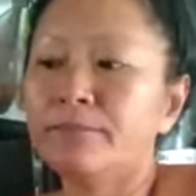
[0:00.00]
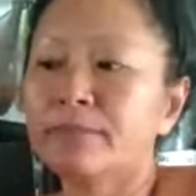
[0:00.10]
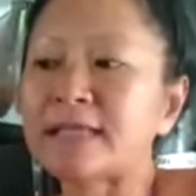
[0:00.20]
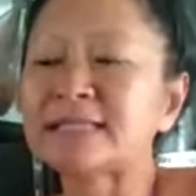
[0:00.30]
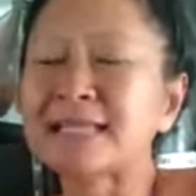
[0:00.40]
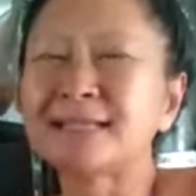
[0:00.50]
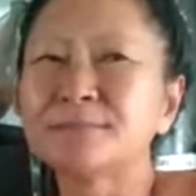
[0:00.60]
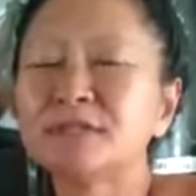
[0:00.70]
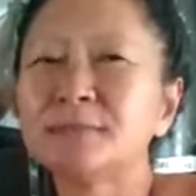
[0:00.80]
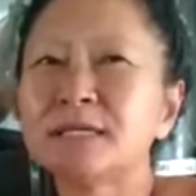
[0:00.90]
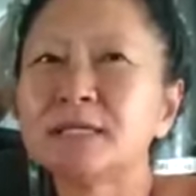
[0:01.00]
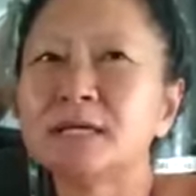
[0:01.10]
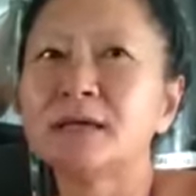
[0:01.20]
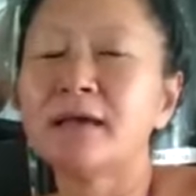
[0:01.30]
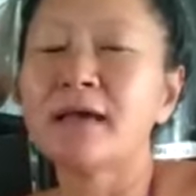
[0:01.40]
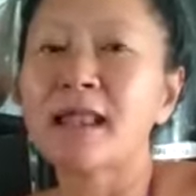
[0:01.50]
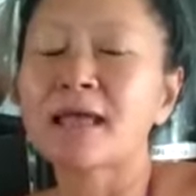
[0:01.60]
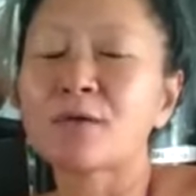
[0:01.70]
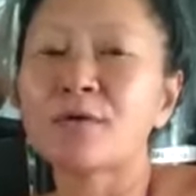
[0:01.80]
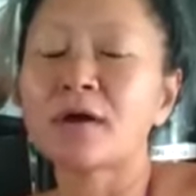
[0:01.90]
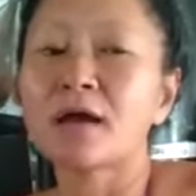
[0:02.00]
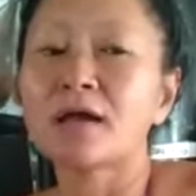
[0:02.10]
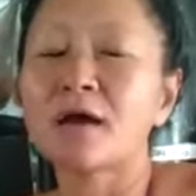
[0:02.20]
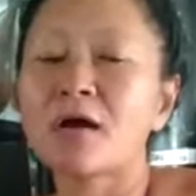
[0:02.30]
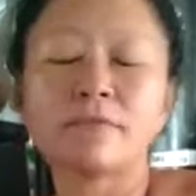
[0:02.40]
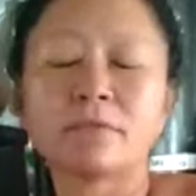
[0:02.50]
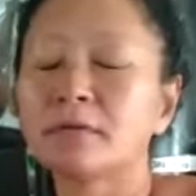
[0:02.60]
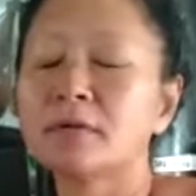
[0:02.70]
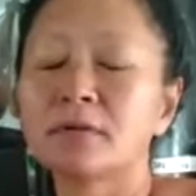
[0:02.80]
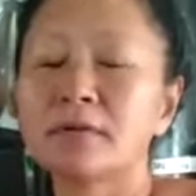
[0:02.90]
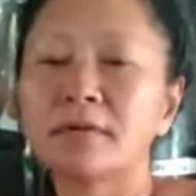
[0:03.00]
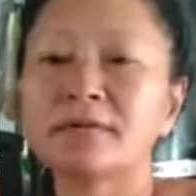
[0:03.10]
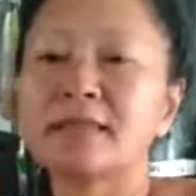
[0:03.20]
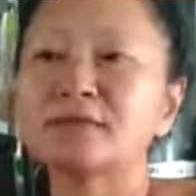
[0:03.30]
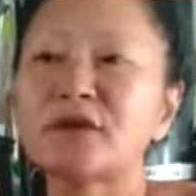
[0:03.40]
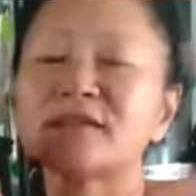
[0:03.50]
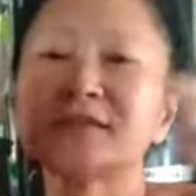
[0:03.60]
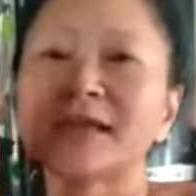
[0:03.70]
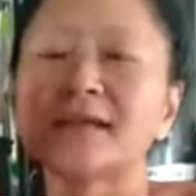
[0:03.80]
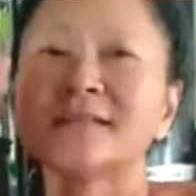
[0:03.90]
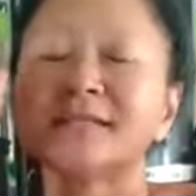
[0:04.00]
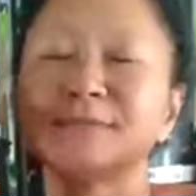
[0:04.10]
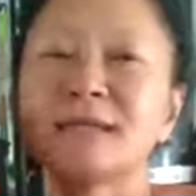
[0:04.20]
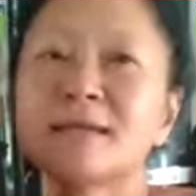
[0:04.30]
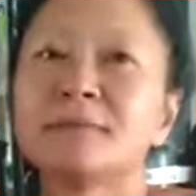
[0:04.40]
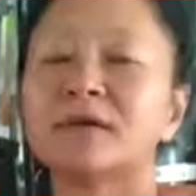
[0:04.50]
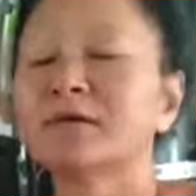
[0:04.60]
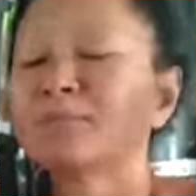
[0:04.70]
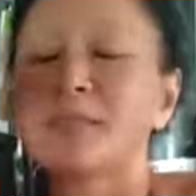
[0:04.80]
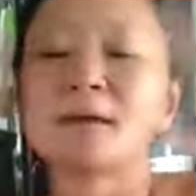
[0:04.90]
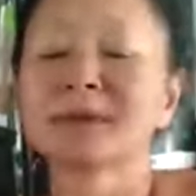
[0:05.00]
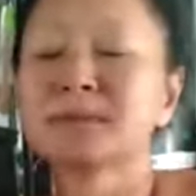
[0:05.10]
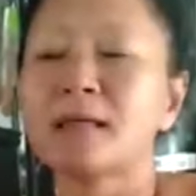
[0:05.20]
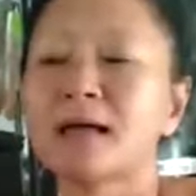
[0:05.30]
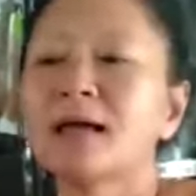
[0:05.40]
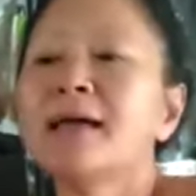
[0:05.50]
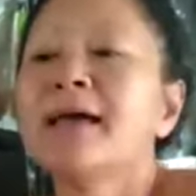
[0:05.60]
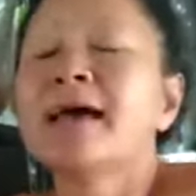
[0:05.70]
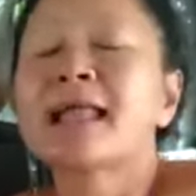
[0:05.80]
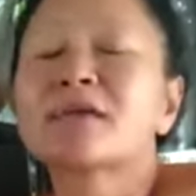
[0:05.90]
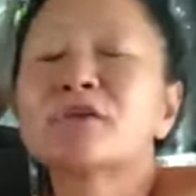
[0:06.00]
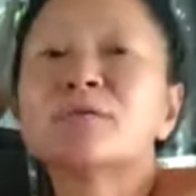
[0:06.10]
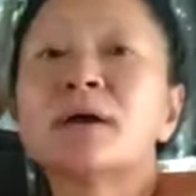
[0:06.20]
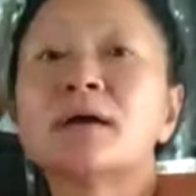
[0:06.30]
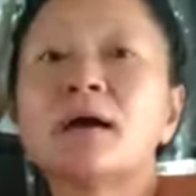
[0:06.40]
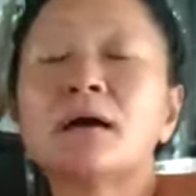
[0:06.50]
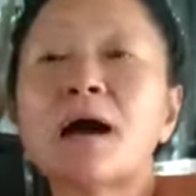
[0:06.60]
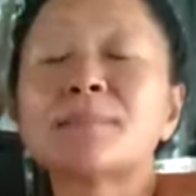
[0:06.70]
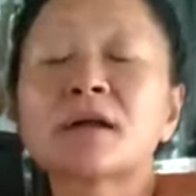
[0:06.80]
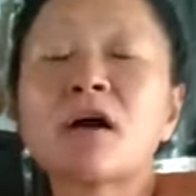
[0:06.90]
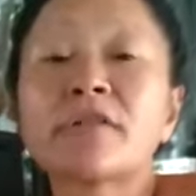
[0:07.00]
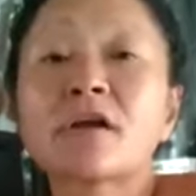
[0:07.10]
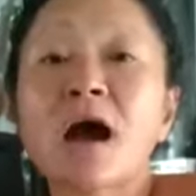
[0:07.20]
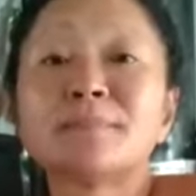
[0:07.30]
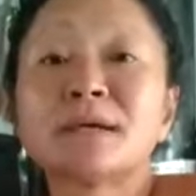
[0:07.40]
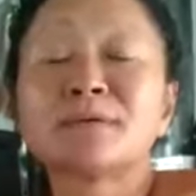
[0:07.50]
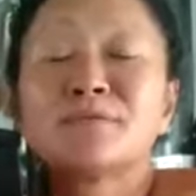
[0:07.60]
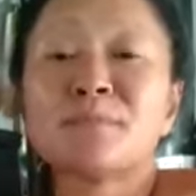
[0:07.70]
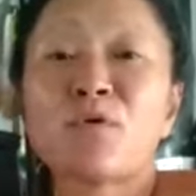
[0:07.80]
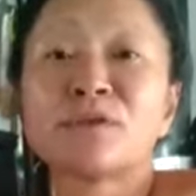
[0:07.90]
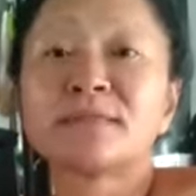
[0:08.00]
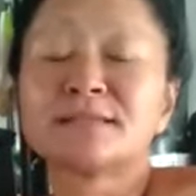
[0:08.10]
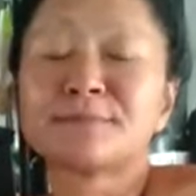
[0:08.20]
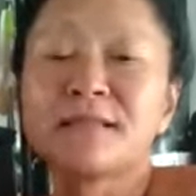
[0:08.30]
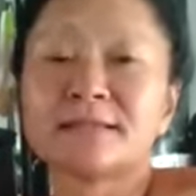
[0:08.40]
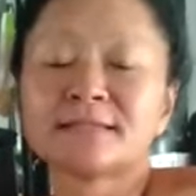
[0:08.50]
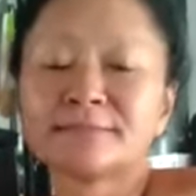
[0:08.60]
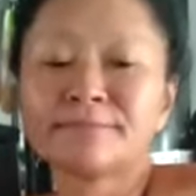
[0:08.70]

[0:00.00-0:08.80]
they said something to me, and I go, they're trying to like intimidate me or blah, blah, blah. And I go, you know what? I'm going to call the cops. I'm going to report this place.